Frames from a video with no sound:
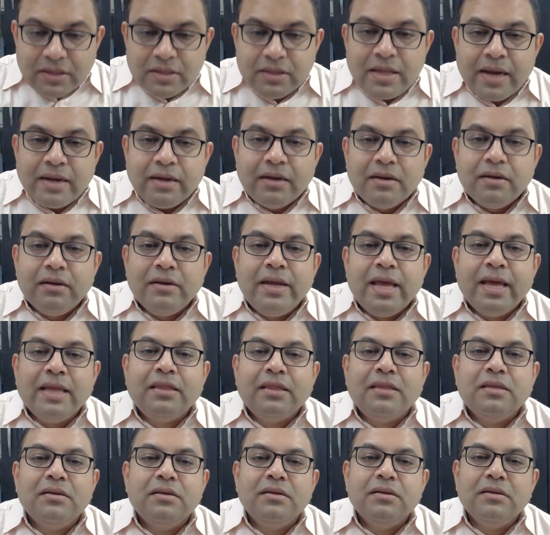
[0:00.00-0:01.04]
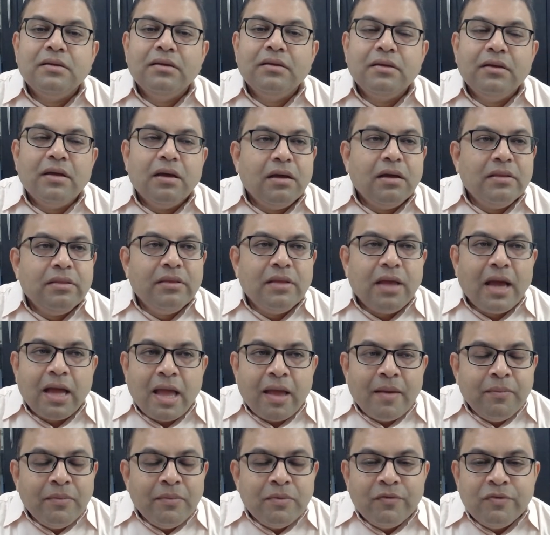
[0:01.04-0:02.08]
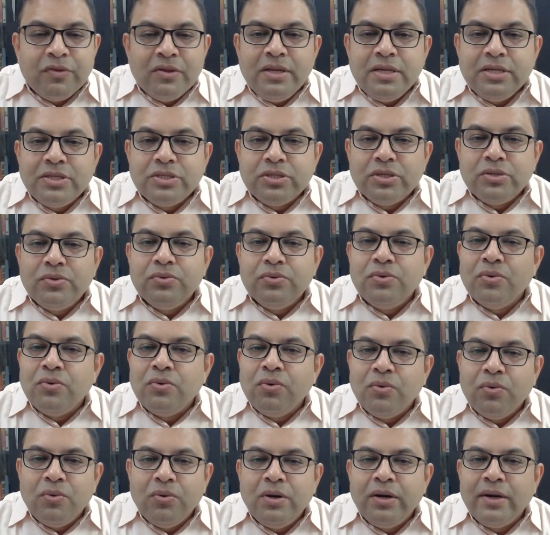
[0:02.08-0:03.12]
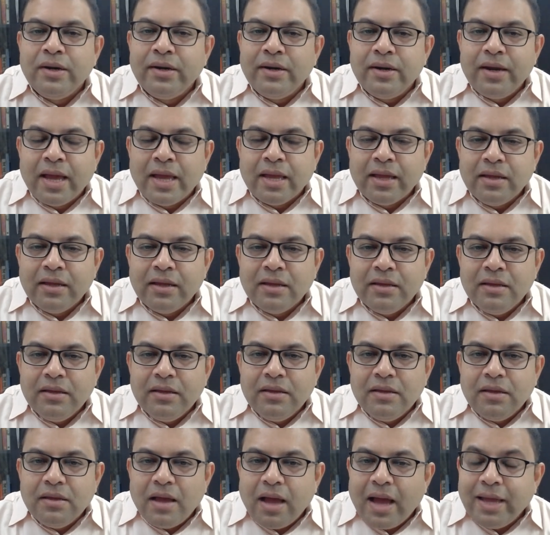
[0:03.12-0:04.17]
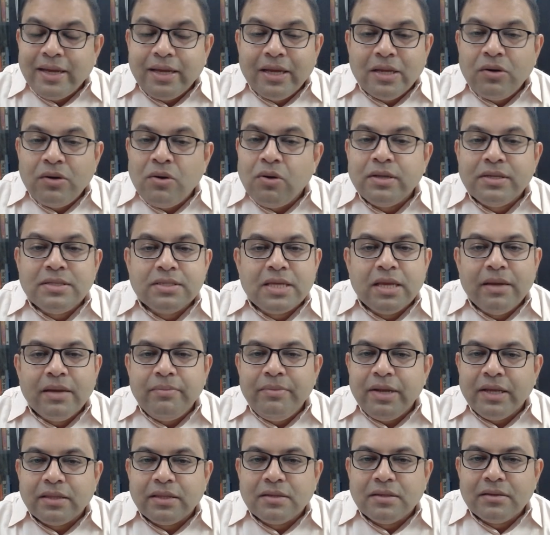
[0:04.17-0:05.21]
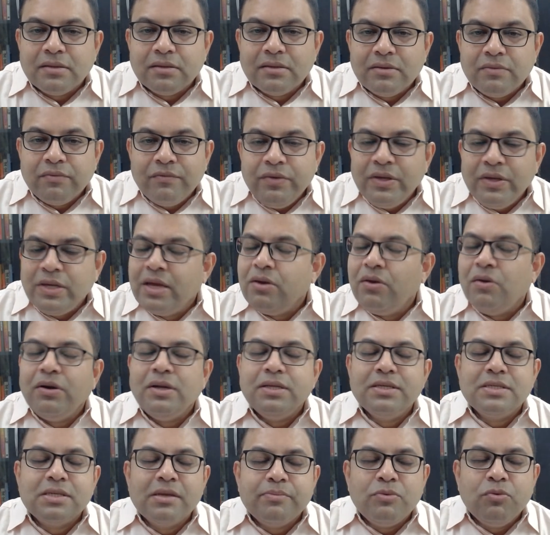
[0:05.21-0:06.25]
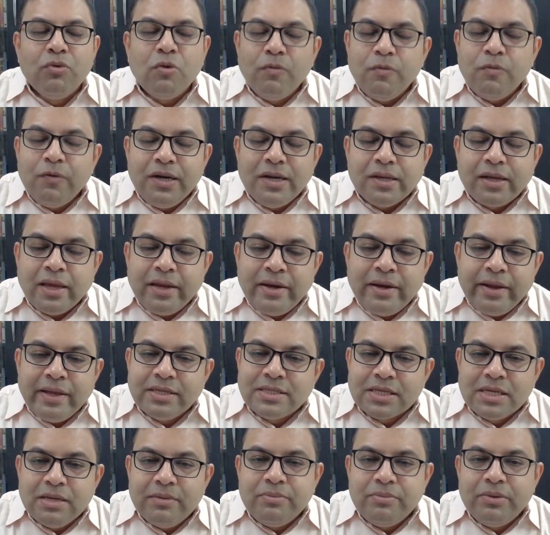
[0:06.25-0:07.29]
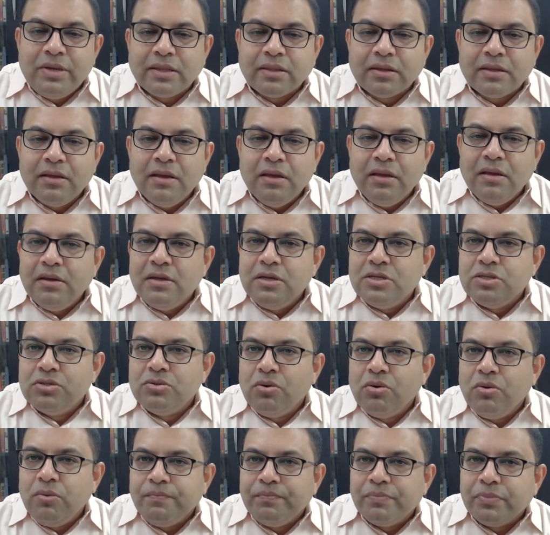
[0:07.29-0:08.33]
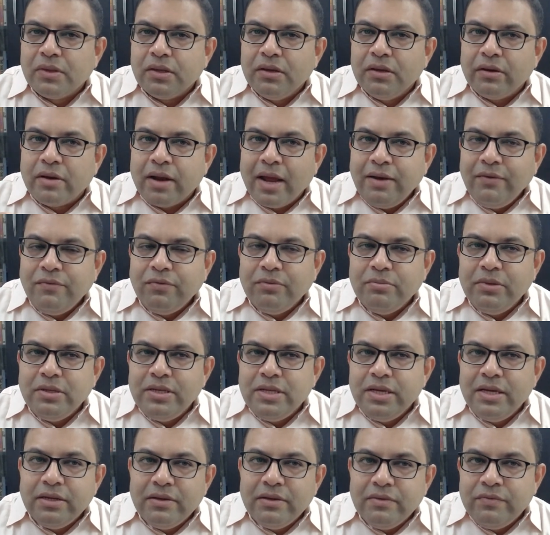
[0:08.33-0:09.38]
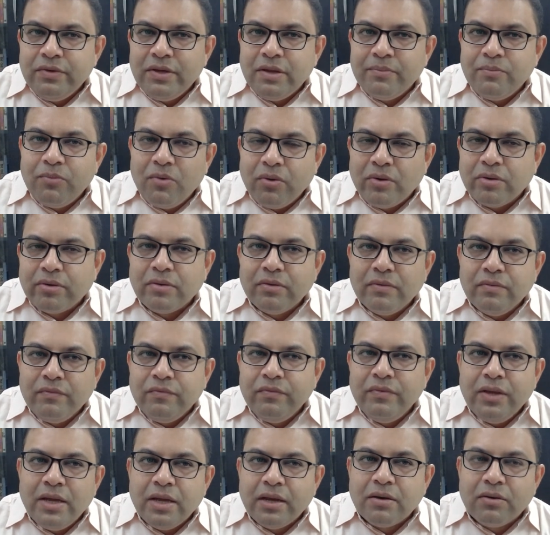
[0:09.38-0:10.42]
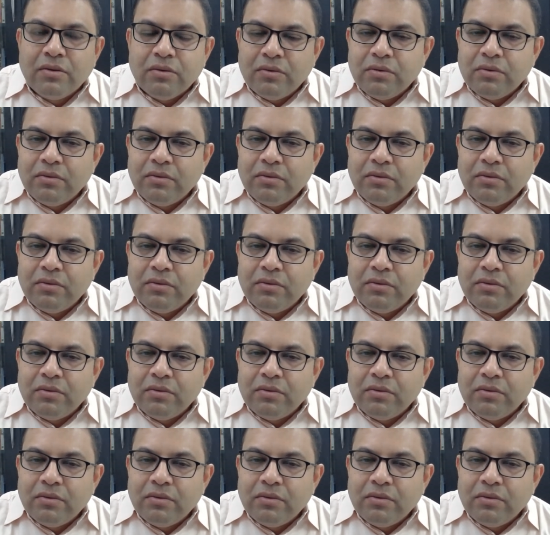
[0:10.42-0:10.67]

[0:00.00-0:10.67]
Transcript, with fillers: that death, I am of the nature to grow old and die. I cannot escape death. We cannot escape. No one can escape death. So right from the day we are born, we are,